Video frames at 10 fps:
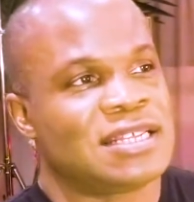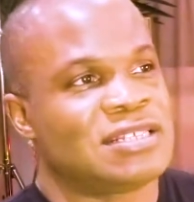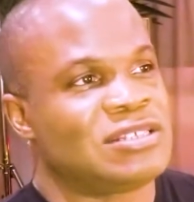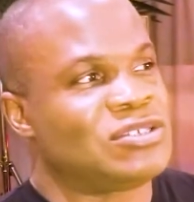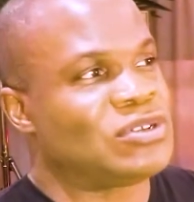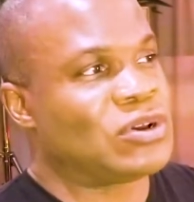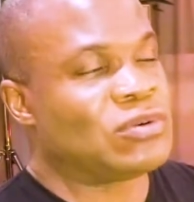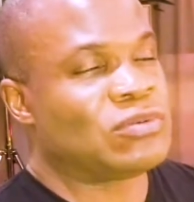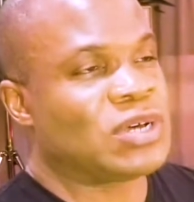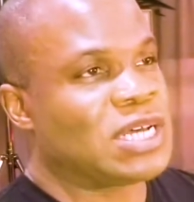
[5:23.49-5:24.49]
you
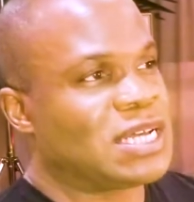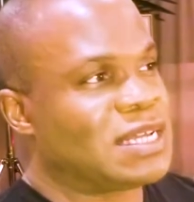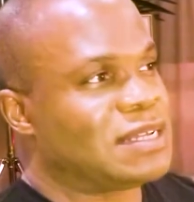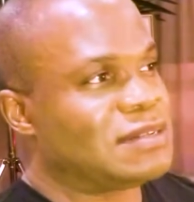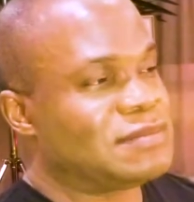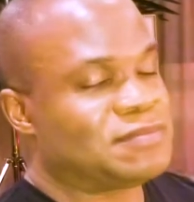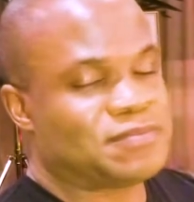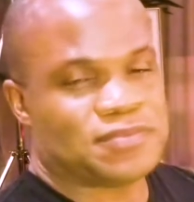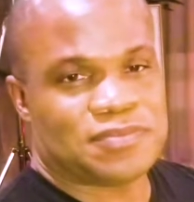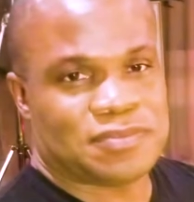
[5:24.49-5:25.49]
know,
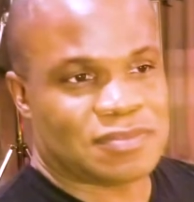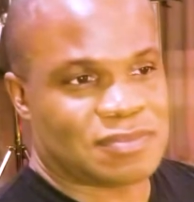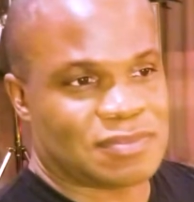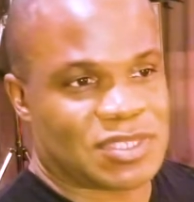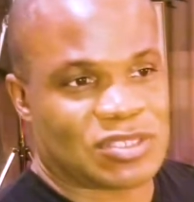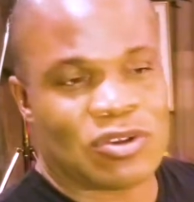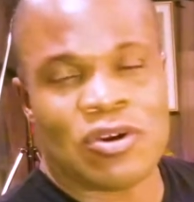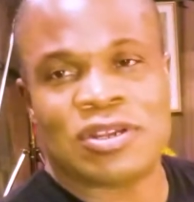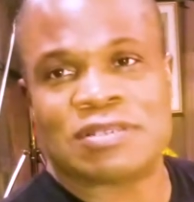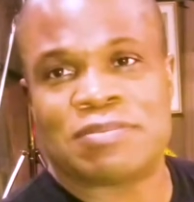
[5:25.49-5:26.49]
stars